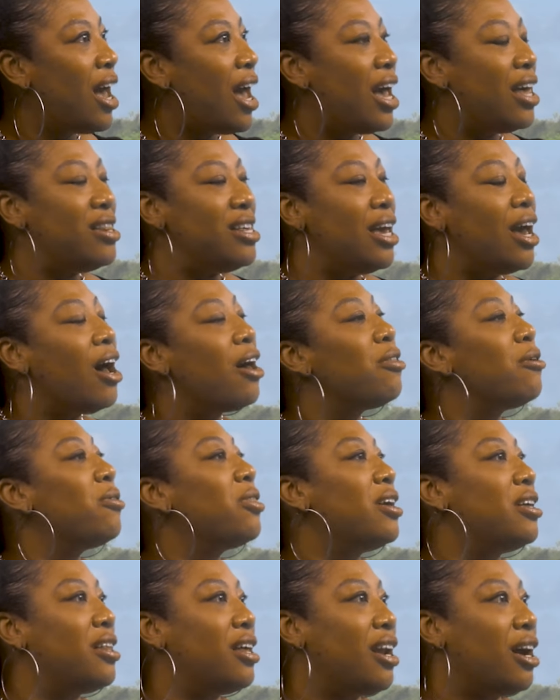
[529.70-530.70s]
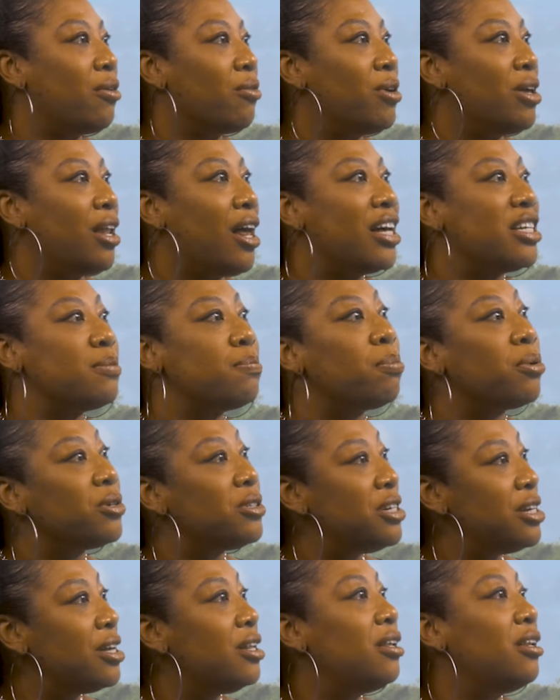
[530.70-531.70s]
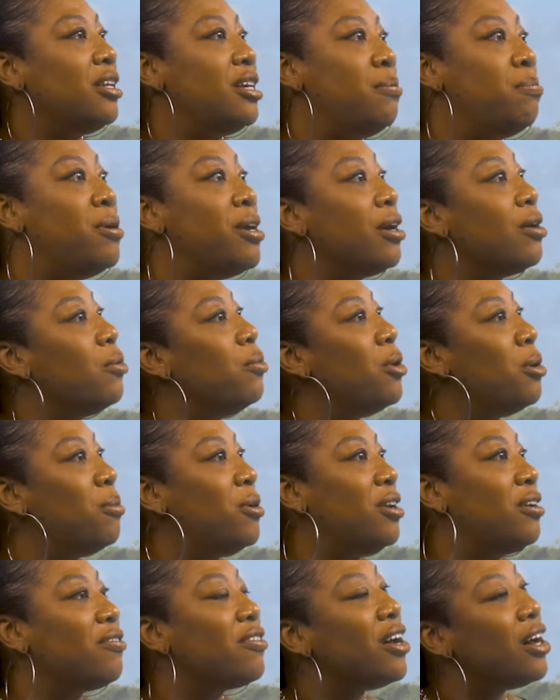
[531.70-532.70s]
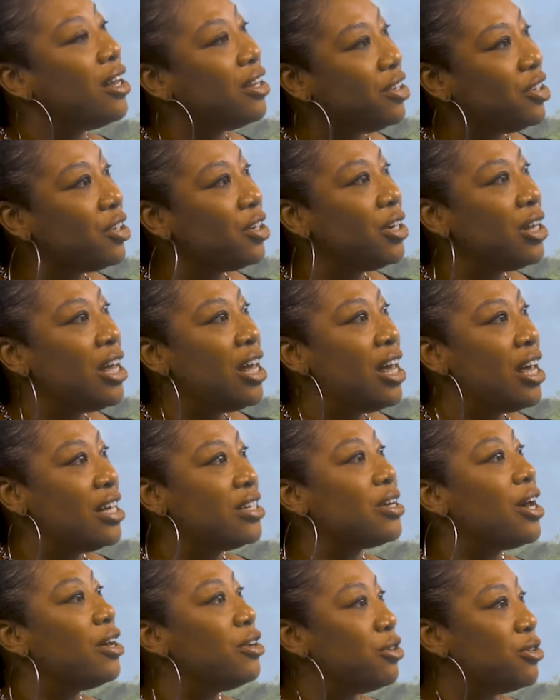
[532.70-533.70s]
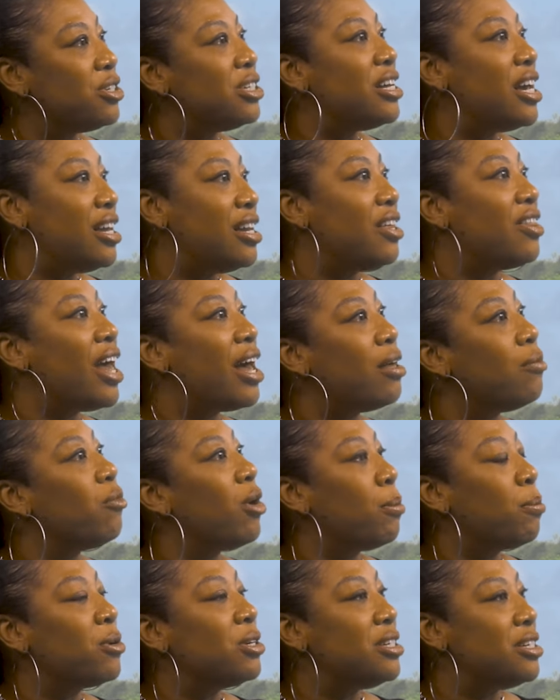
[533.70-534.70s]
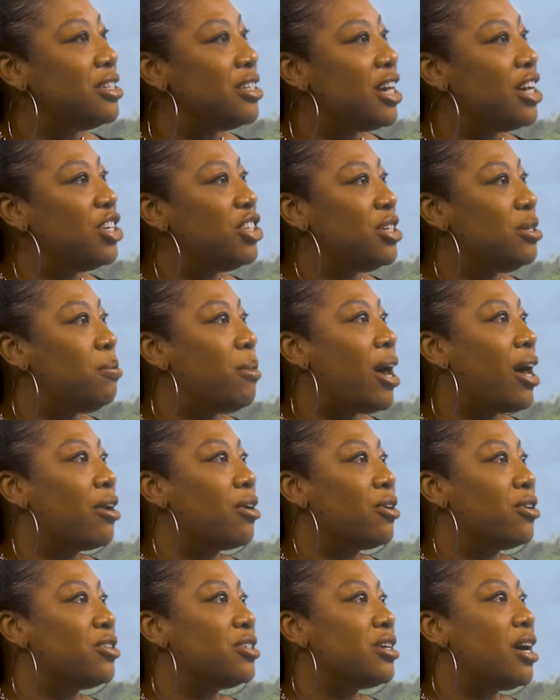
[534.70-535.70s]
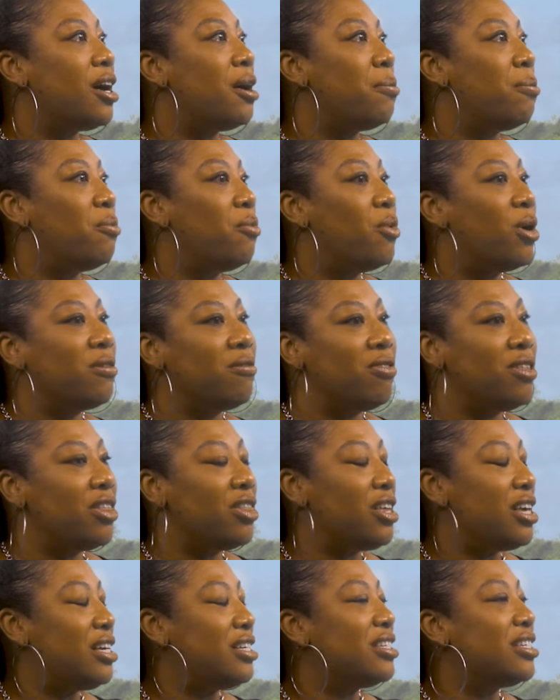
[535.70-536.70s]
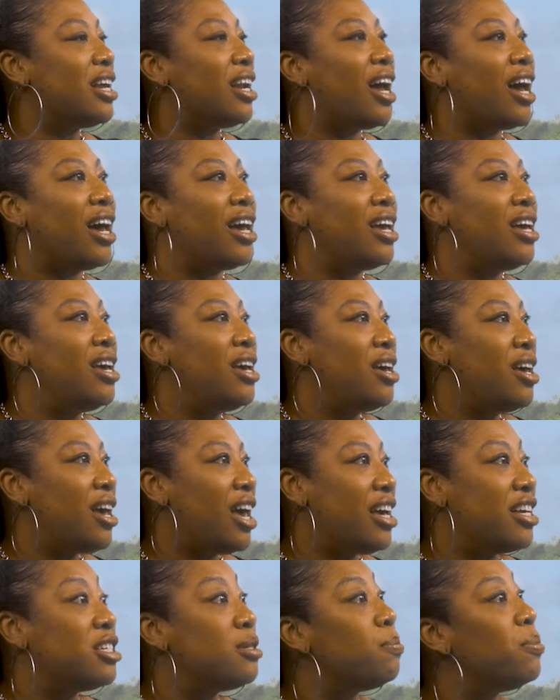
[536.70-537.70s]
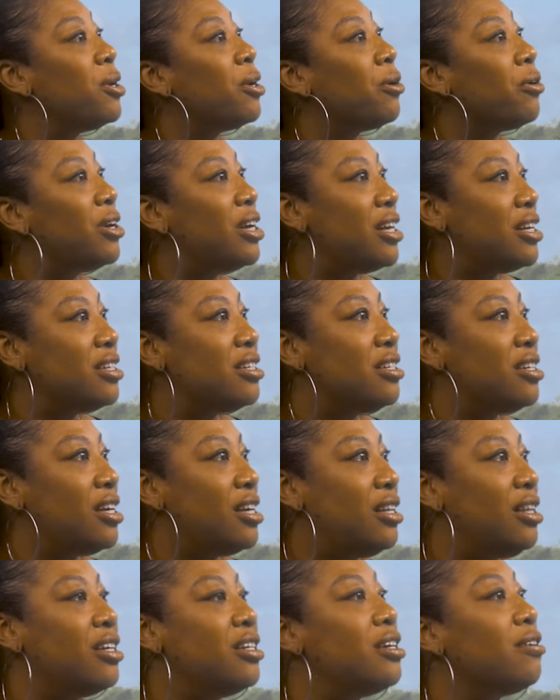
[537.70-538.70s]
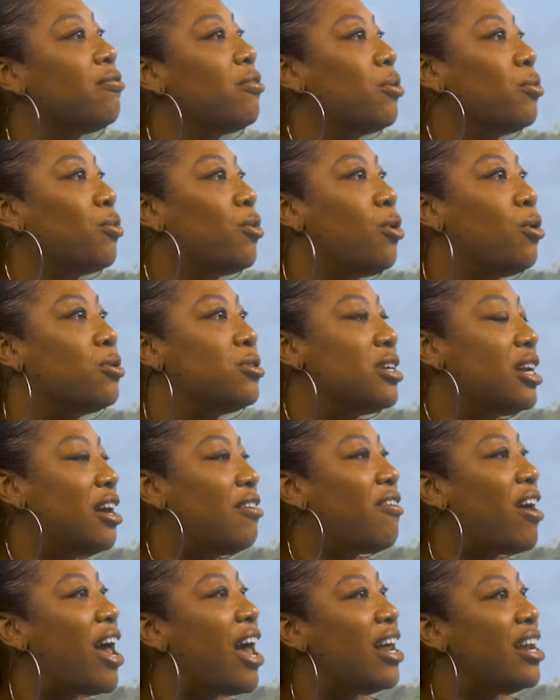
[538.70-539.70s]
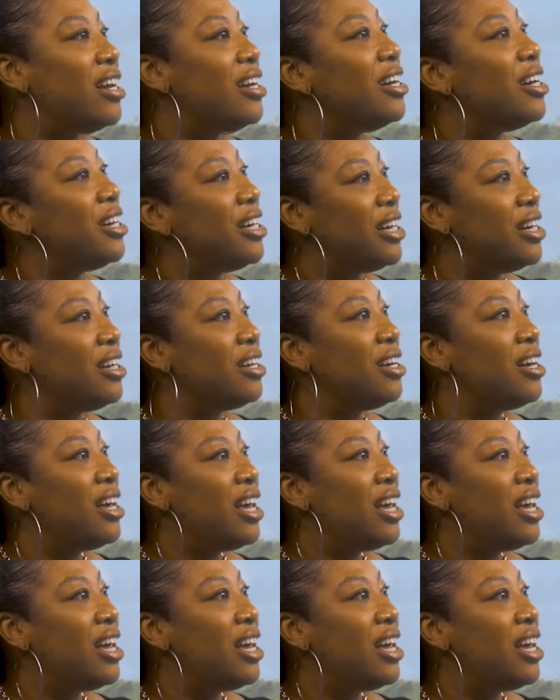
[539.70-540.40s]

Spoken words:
And the other thing that I realized, particularly being a woman of color, is understanding that representation matters. One of the things that I experienced in the different roles that I've had at HUD